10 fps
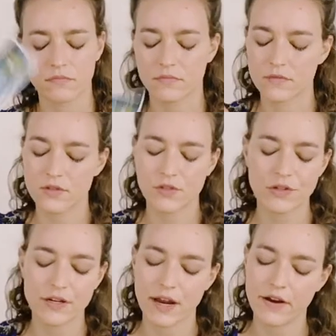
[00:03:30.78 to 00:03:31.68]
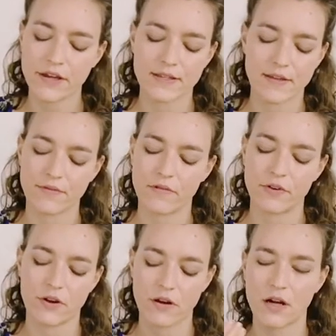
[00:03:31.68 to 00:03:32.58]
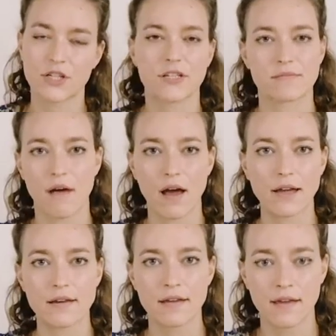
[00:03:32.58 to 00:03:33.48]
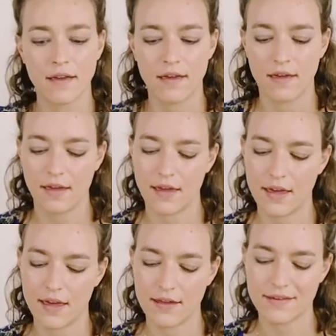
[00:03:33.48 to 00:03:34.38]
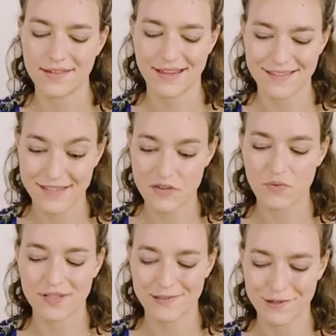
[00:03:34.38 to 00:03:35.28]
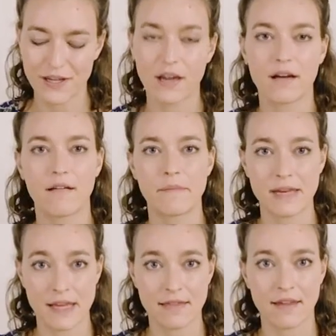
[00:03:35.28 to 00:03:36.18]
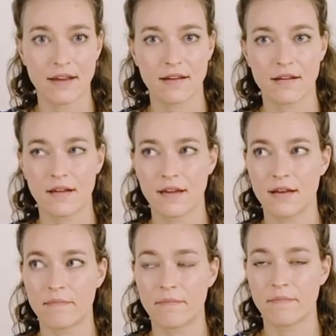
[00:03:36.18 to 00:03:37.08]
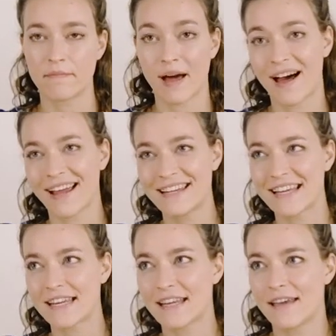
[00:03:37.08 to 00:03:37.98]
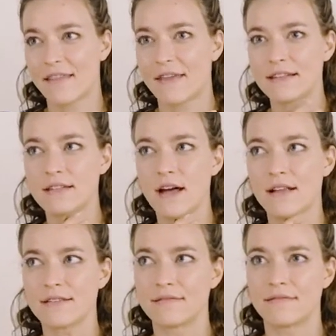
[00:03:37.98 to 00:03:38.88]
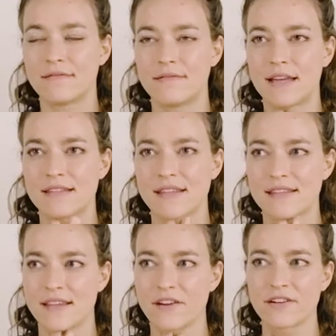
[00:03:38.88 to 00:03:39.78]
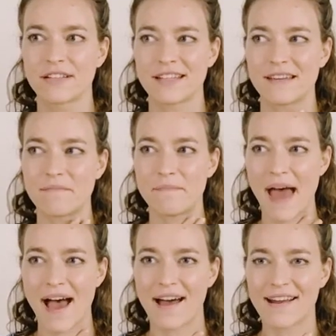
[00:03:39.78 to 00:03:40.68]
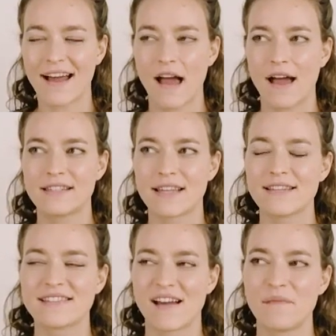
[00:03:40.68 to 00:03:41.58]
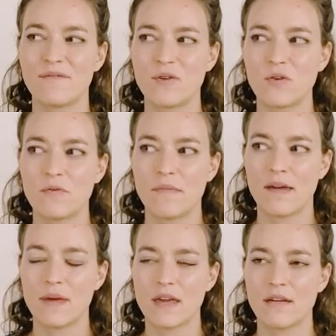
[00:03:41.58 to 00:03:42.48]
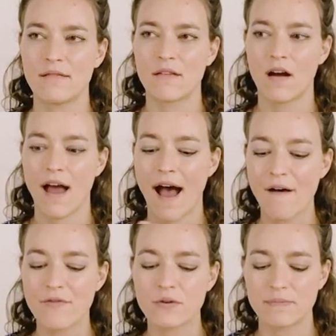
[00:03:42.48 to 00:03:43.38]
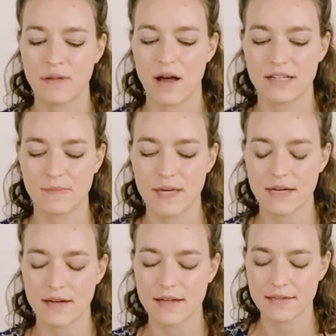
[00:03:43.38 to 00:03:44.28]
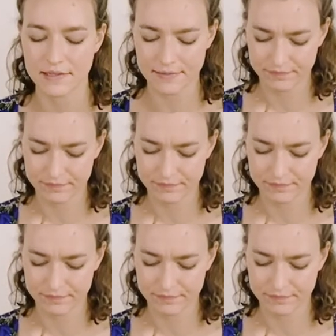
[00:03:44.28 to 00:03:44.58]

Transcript: certain areas of your conscious mind, and see what's lurking beneath it and behind it. That's not necessarily bad. I sense some of you maybe have those blocks because